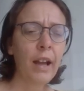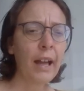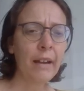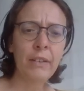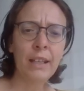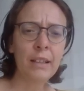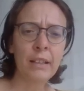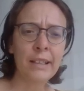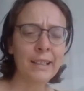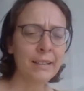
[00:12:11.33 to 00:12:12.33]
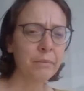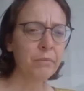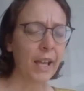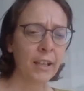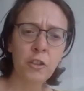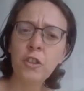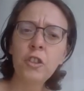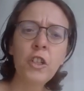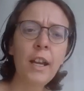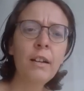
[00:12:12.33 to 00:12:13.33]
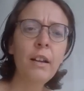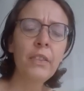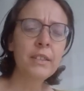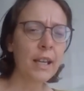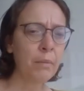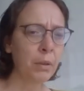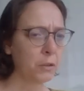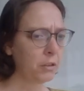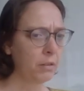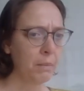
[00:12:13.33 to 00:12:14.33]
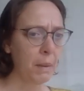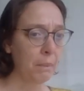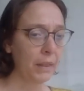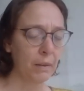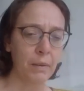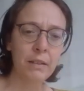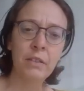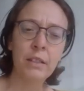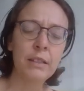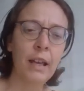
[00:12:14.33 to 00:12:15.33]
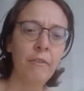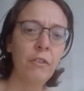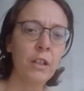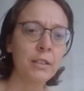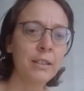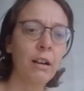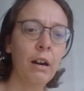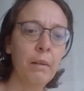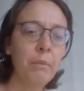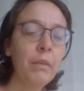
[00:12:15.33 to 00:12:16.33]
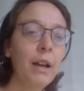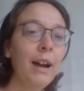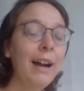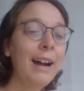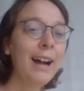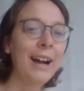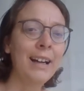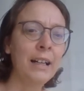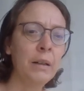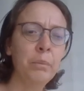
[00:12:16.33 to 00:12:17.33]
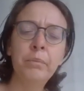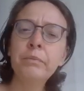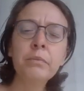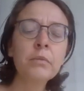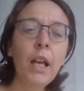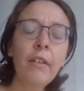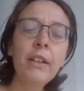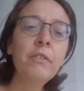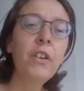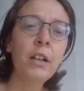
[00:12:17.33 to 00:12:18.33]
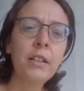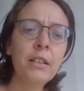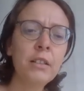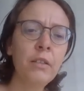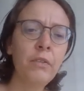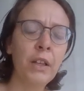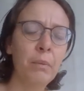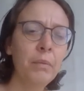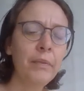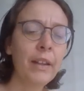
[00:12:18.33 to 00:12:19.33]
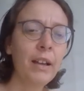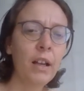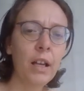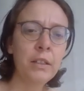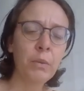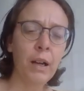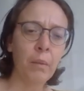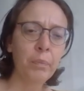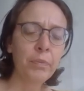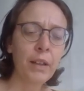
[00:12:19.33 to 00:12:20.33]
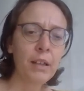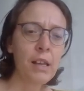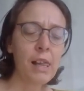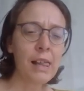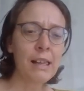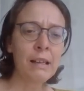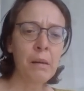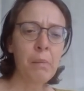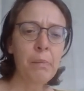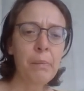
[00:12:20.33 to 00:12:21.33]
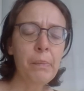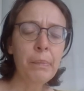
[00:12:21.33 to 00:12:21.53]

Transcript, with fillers: having a extra chair at the table to remember them if it's that first time. Um, having photos of them as well. Um,